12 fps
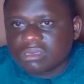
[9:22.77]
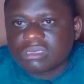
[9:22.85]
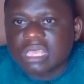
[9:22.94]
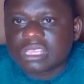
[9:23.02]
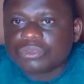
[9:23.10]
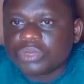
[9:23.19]

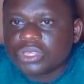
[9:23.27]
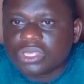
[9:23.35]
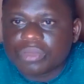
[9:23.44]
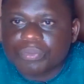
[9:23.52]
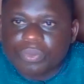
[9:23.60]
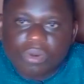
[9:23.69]
This has
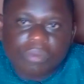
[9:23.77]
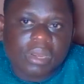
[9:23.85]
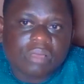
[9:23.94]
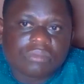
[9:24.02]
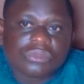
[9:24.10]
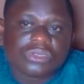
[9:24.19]
been the
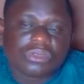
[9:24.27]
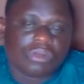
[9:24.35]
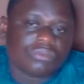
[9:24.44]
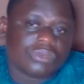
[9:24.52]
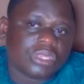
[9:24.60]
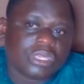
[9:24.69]
problems
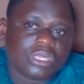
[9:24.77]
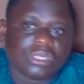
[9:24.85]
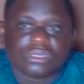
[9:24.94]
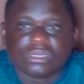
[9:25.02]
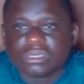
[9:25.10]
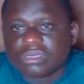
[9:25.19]
of the